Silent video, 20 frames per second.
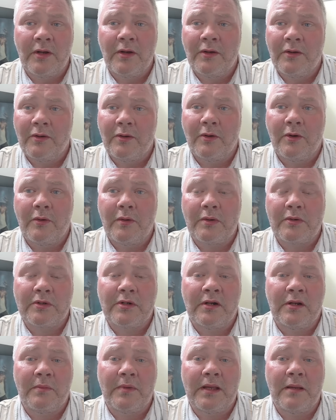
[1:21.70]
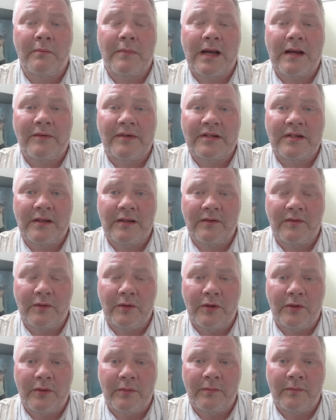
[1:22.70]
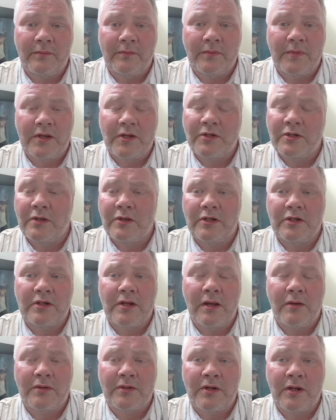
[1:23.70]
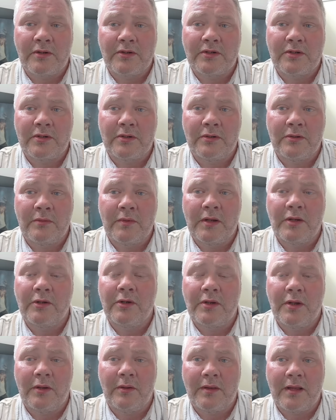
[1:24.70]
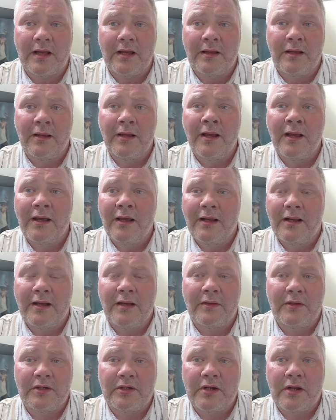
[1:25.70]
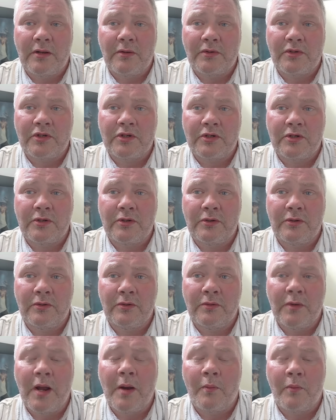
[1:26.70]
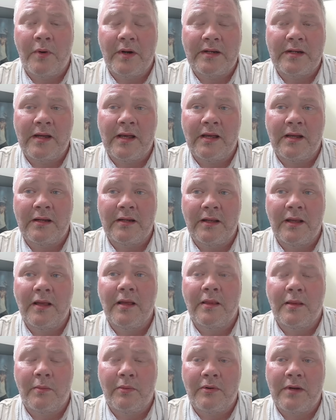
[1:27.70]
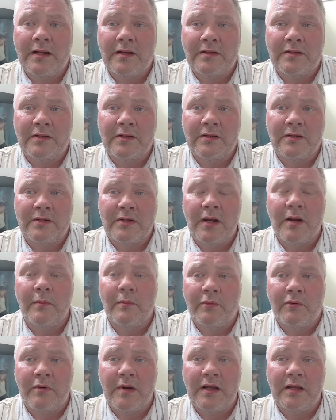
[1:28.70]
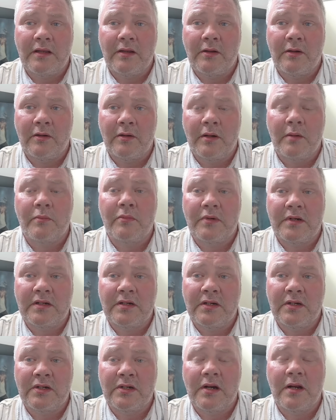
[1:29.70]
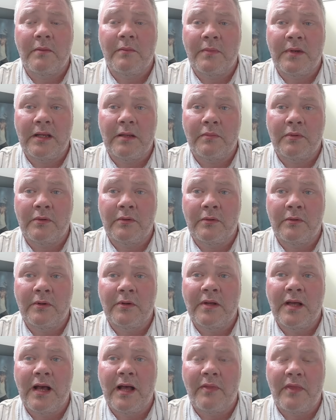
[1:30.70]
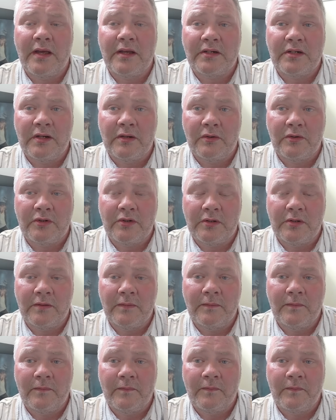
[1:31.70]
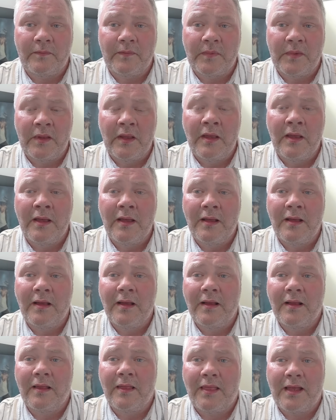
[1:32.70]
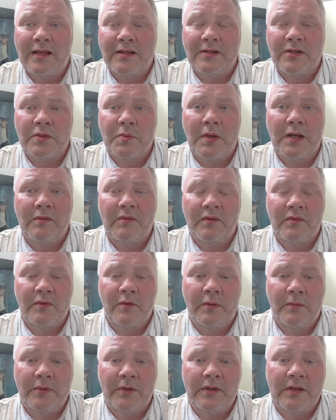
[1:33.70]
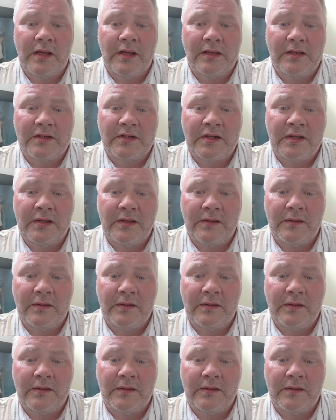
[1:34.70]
or it was going to be embarrassing for them. So they chose not to do that, and they chose to protect the predators preying on British people and their children. That is why Reform UK is here,